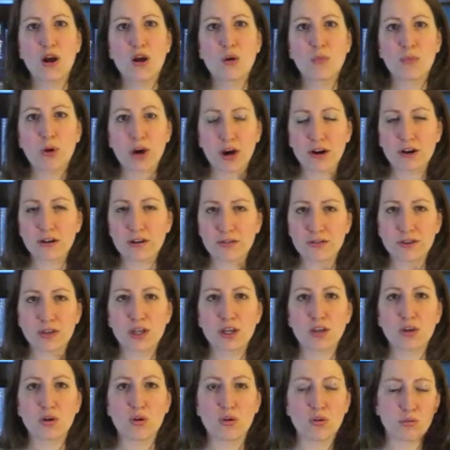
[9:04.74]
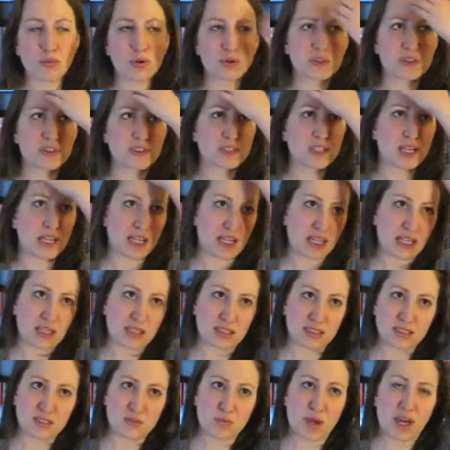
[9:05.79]
part of it, almost taking
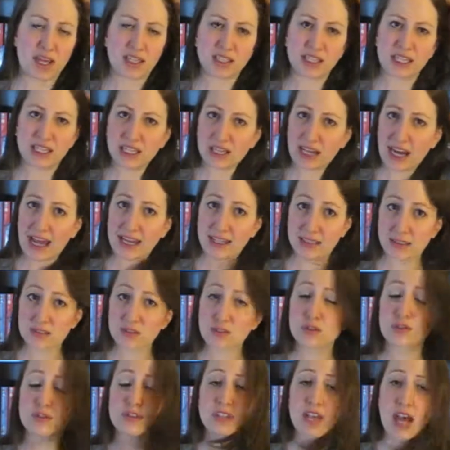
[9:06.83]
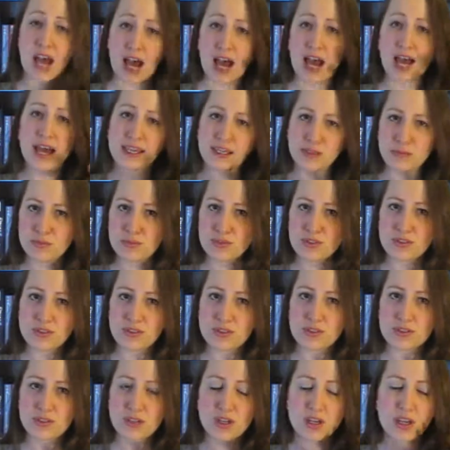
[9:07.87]
the spotlight at
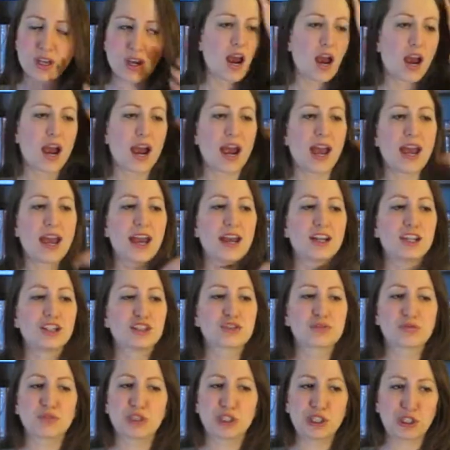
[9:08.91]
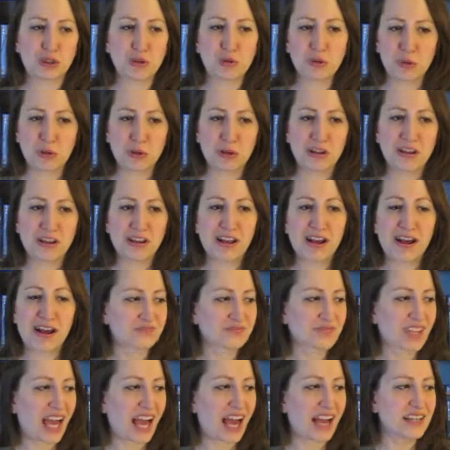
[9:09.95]
times. And it's really cool.
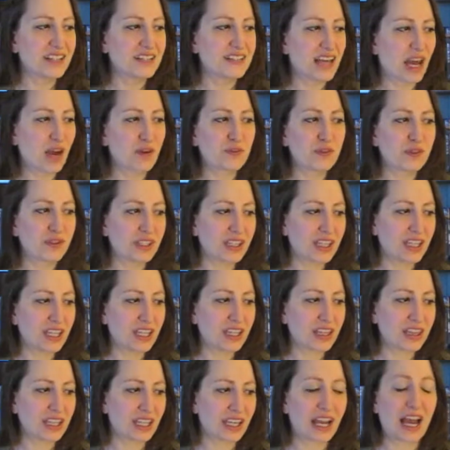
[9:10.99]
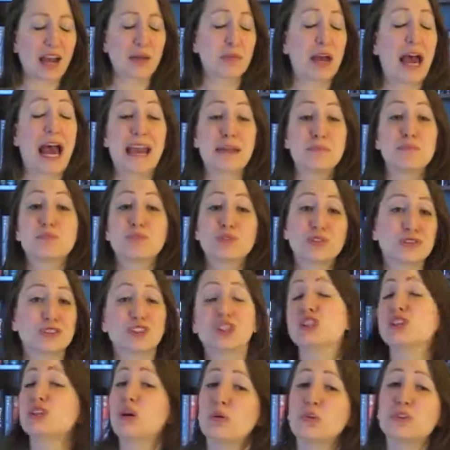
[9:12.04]
I definitely think I'm
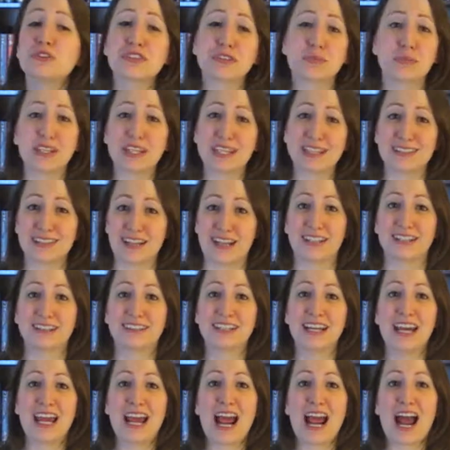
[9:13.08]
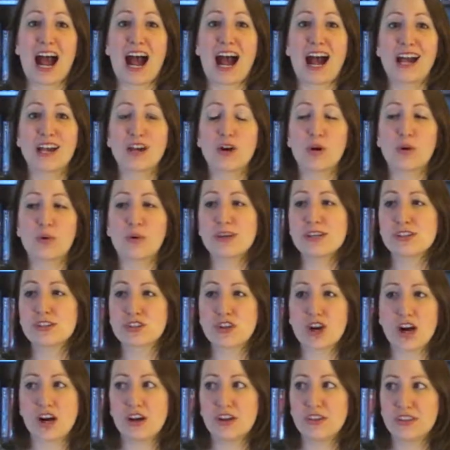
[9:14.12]
close to being done. I always
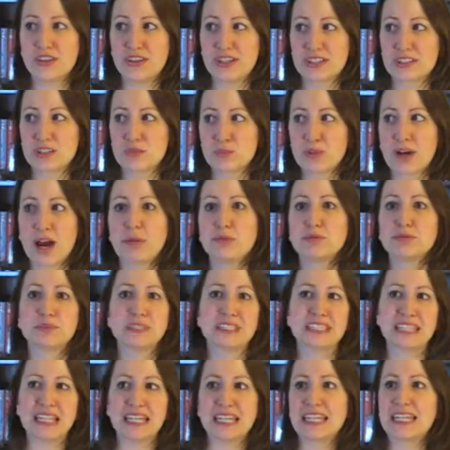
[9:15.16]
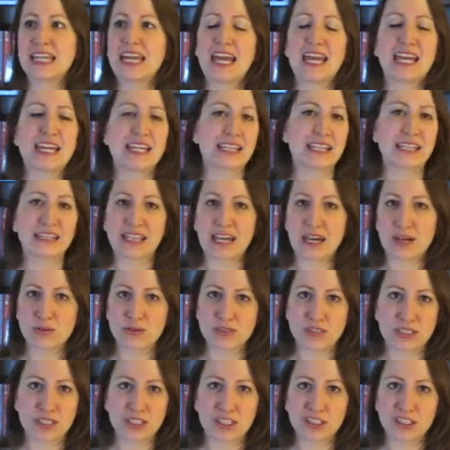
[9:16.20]
called this probably like an
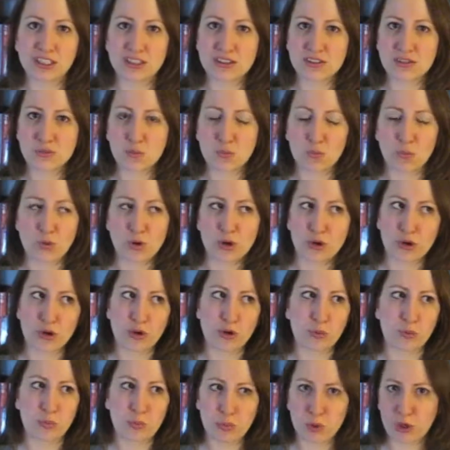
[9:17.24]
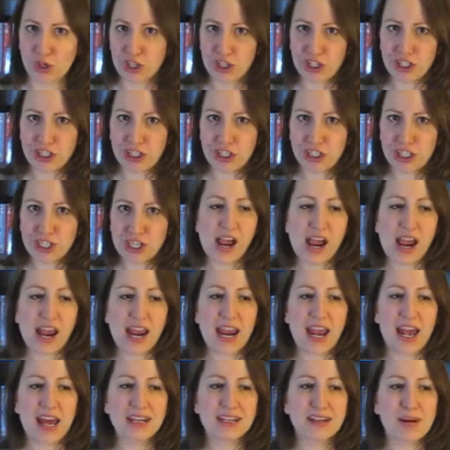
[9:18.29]
80,000 word book,
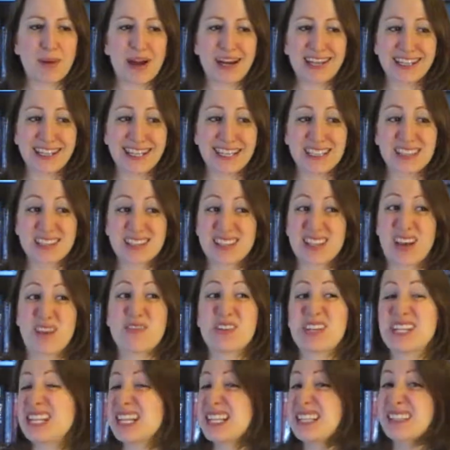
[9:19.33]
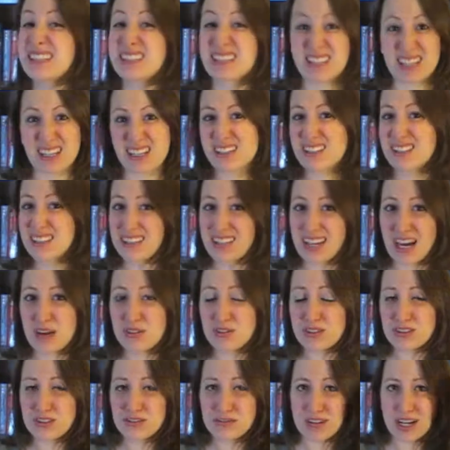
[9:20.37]
and I'm at like
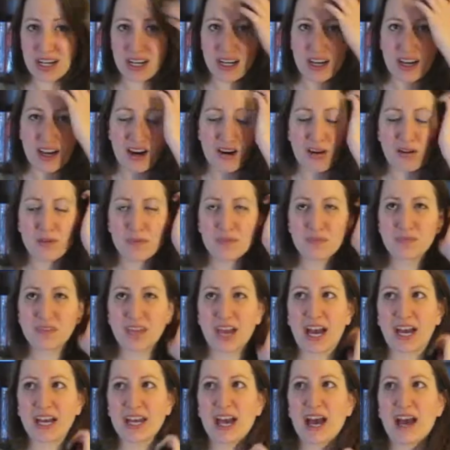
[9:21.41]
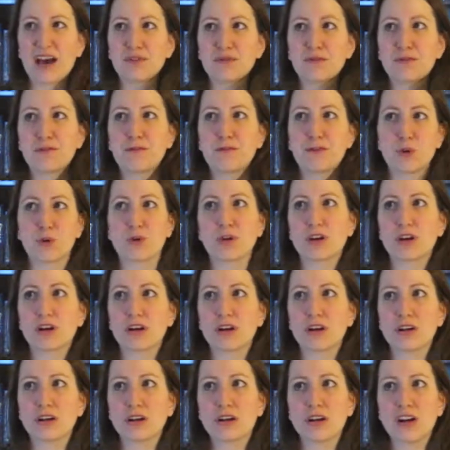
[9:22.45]
76,000 right now. I have
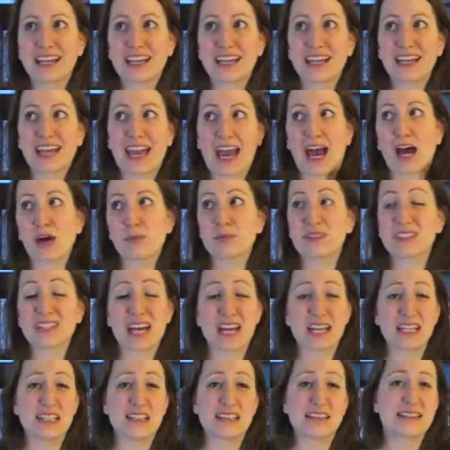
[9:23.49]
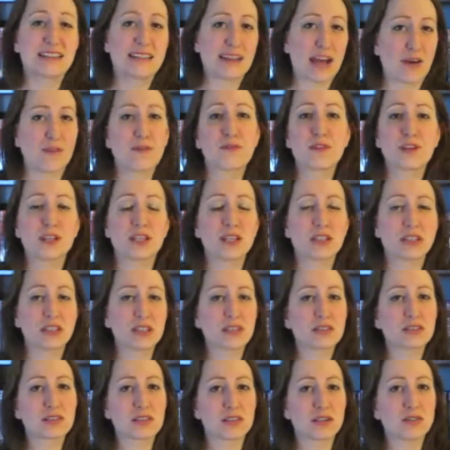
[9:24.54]
4 gaps I
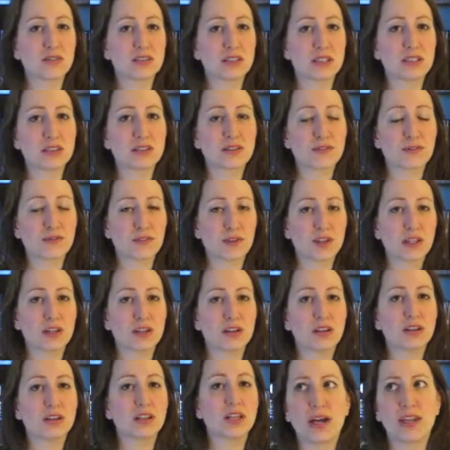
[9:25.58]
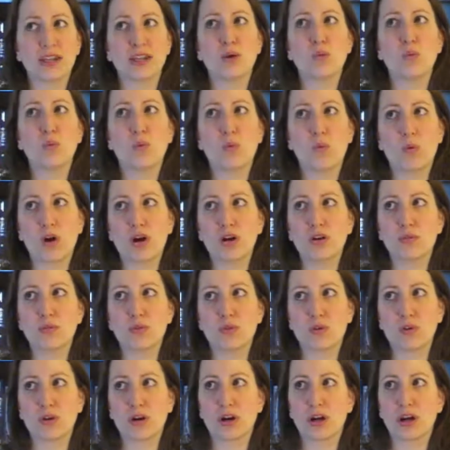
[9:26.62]
definitely still need to fill, and then one
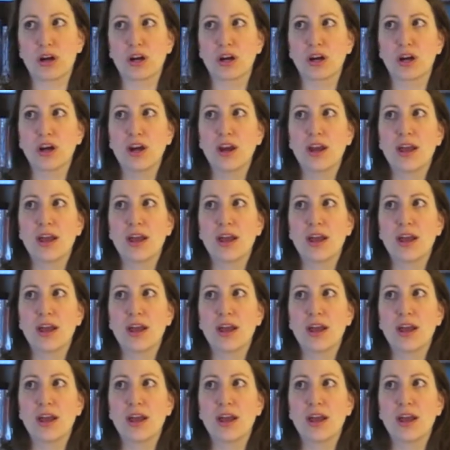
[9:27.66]
more